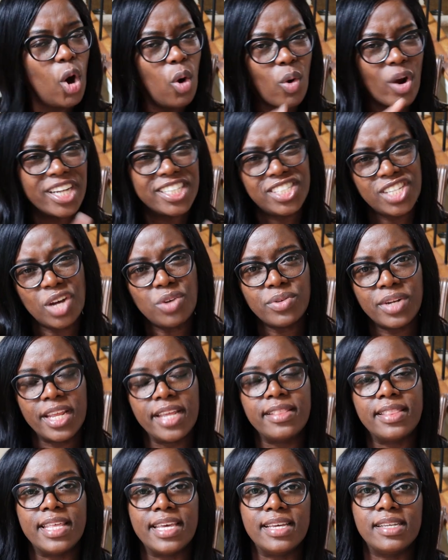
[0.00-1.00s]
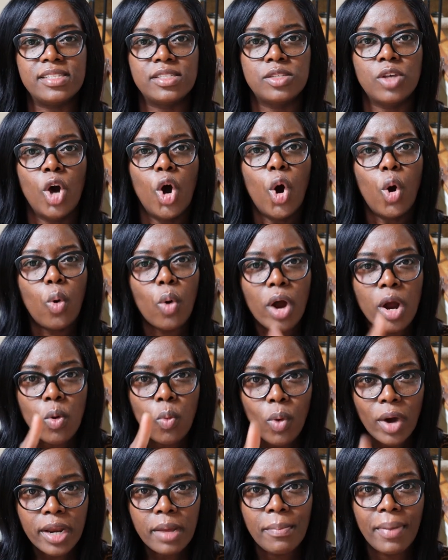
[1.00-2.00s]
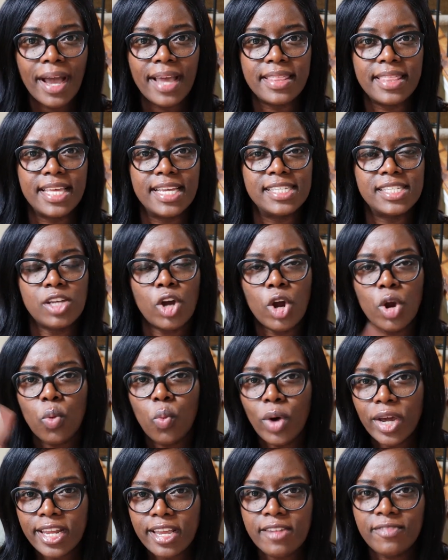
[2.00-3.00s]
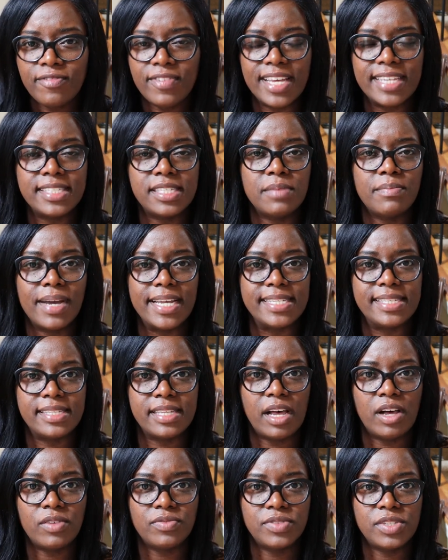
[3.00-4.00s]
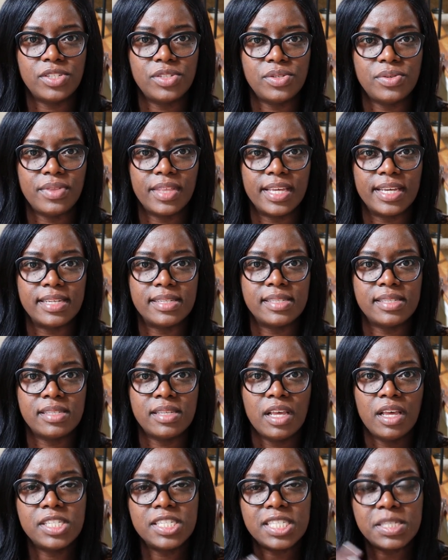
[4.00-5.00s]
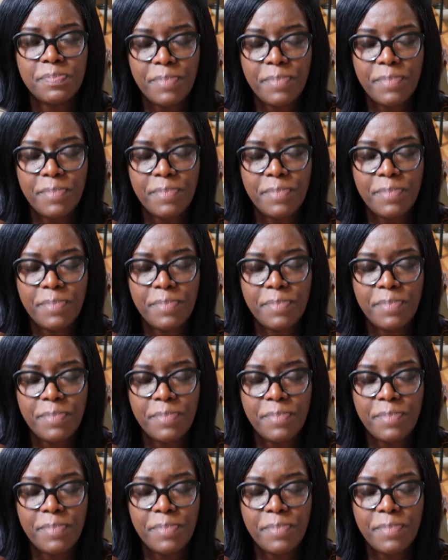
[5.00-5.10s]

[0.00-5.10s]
or I don't need this, or I wanna buy this, or I wanna invest in myself to do this, to